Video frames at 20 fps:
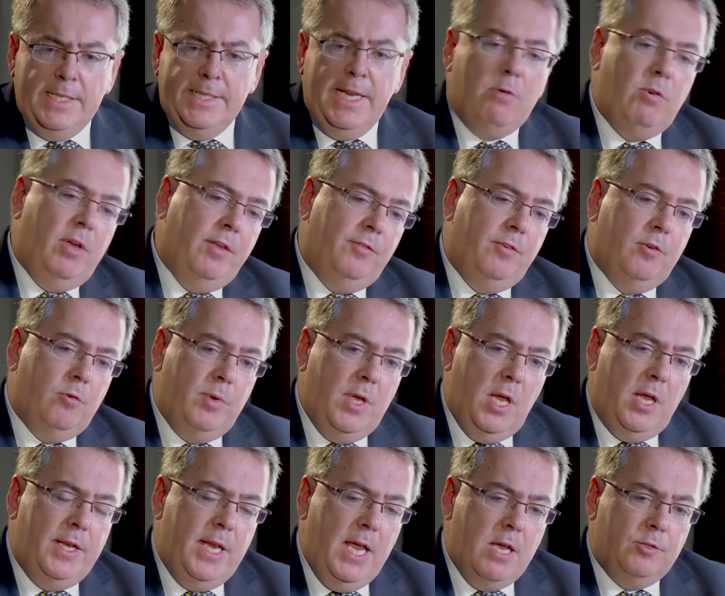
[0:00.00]
that's how I feel we
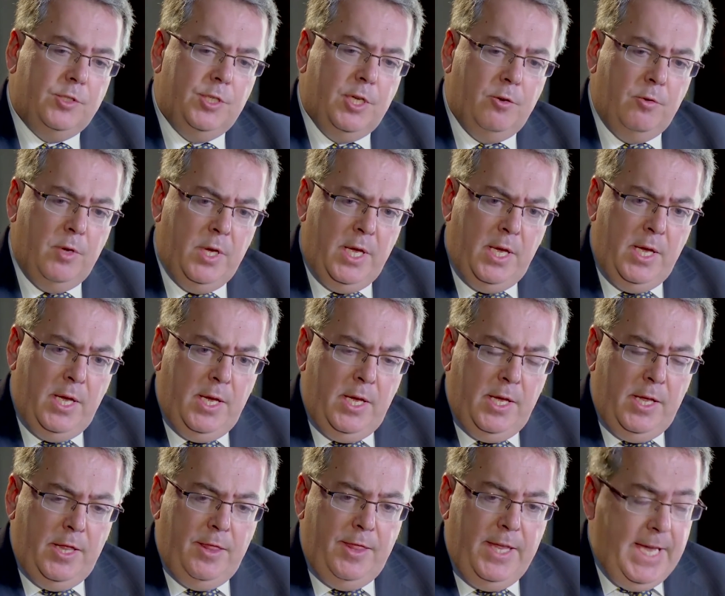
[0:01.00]
are now. So
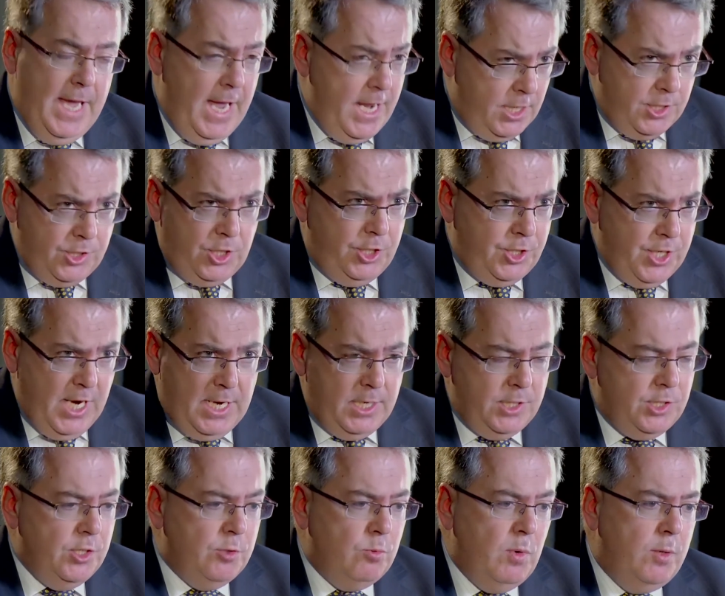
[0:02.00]
the energy
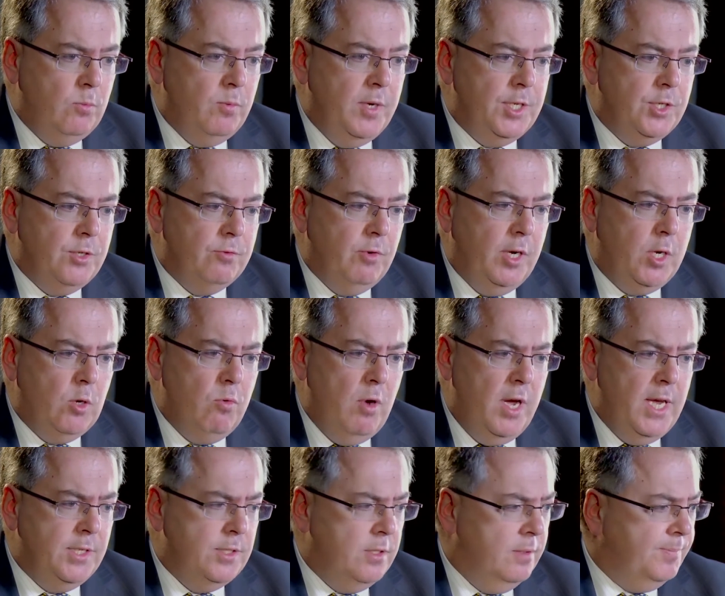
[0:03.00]
challenge is one which
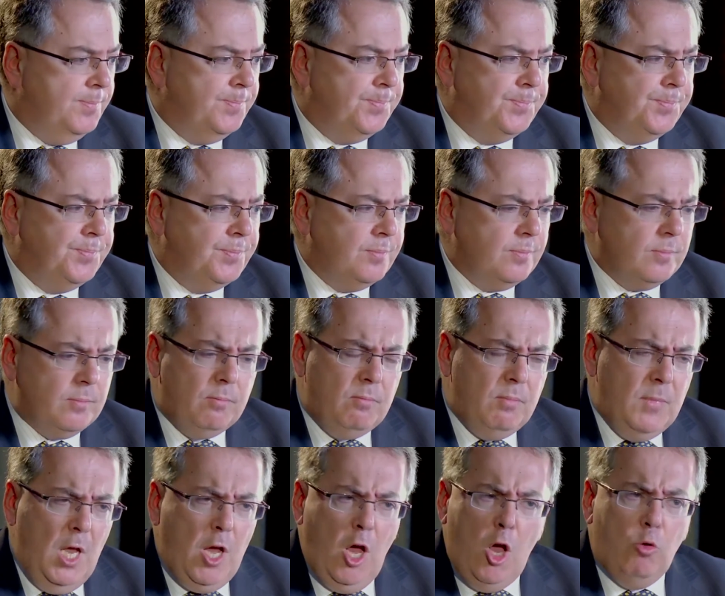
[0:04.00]
requires
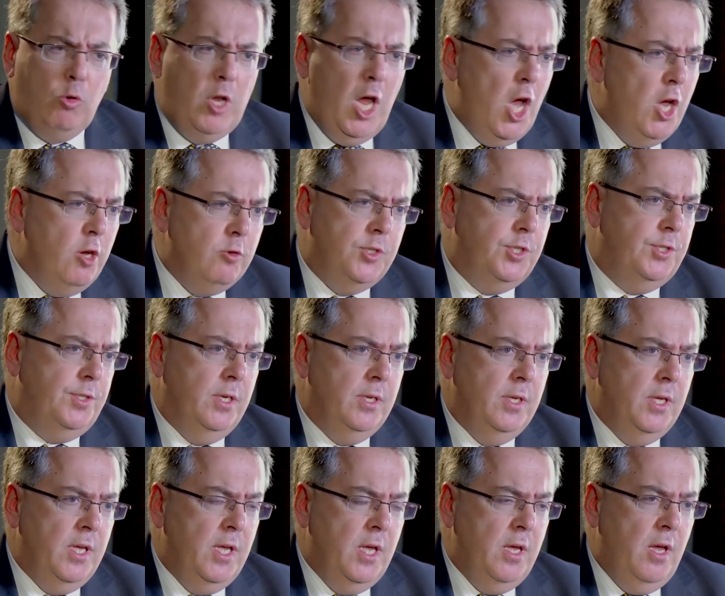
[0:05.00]
a whole host
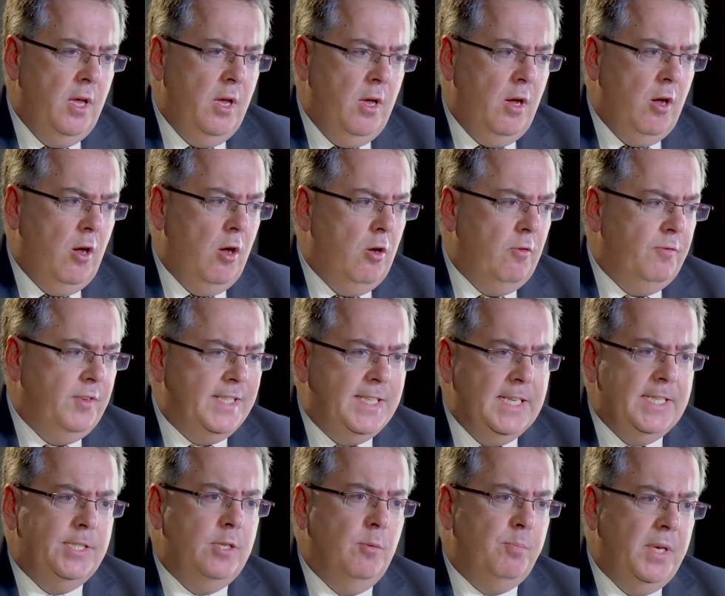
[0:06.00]
of
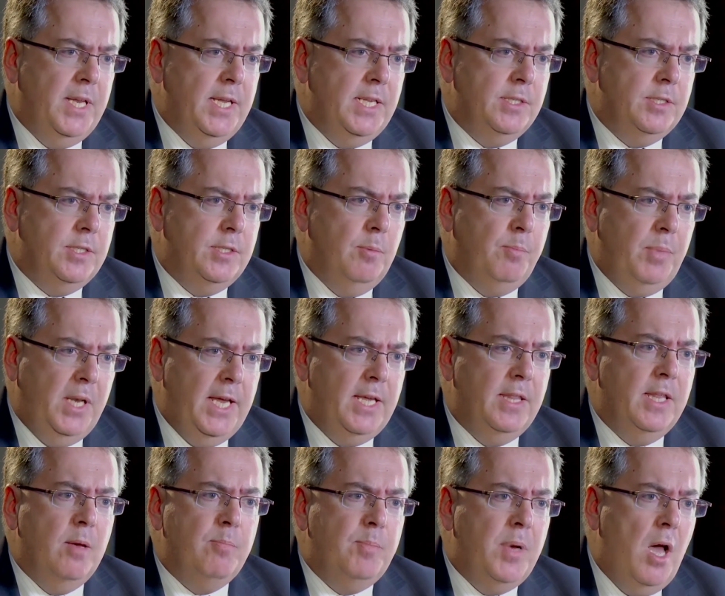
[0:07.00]
disciplines to play
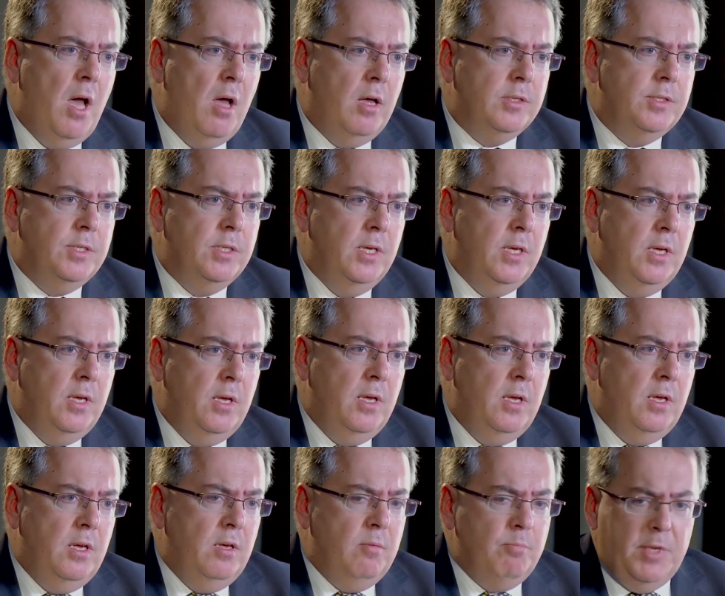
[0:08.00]
their part.
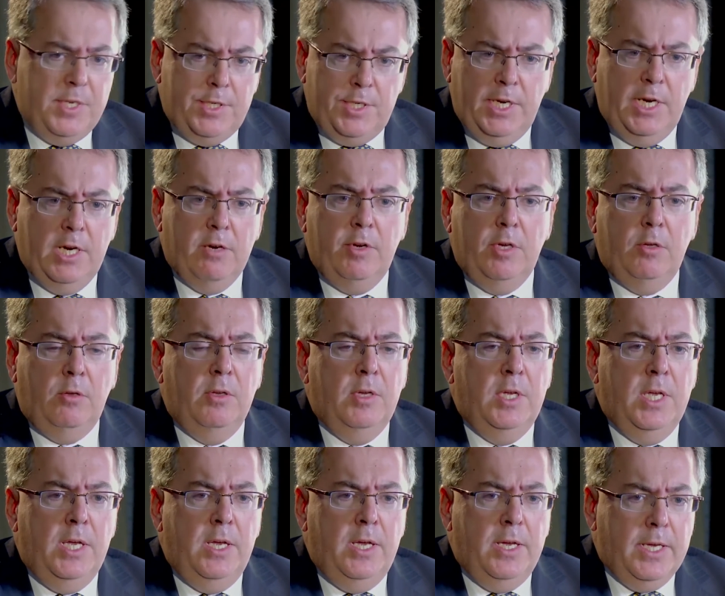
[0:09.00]
Material,
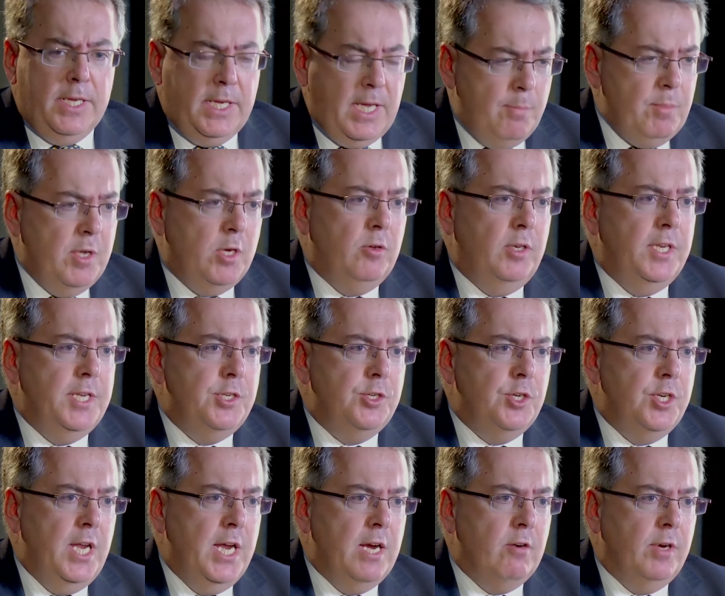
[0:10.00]
chemical
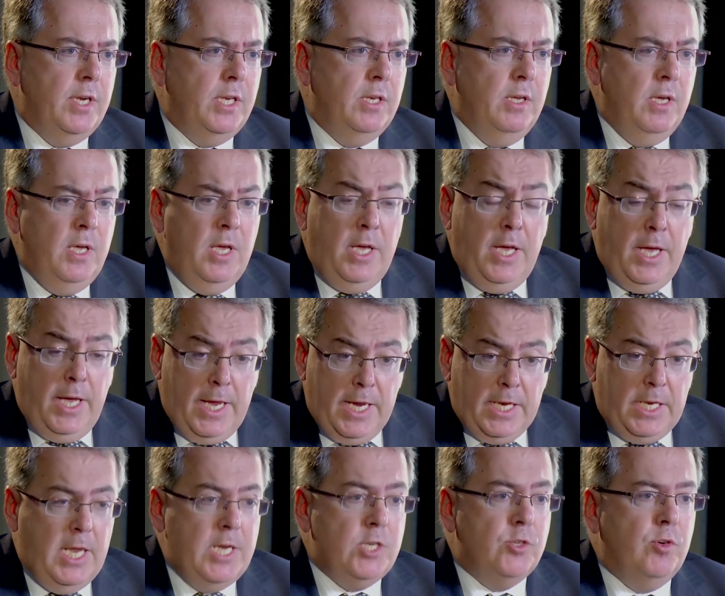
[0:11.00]
engineering,
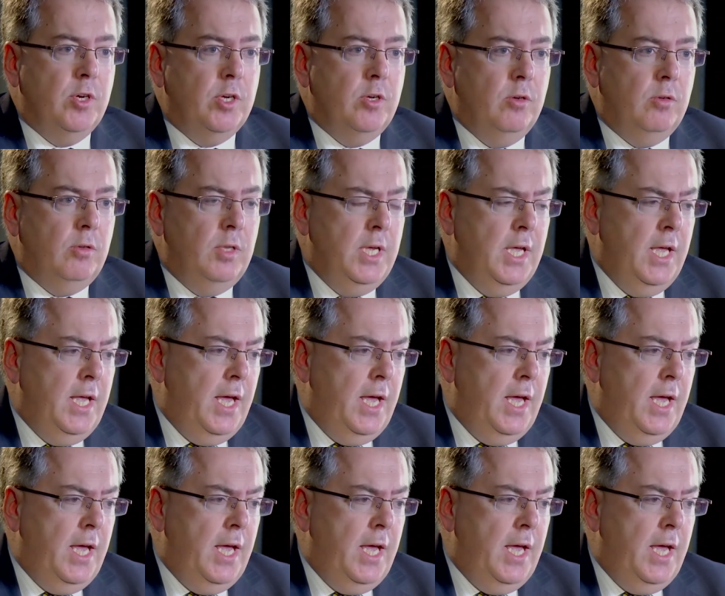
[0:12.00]
electrical,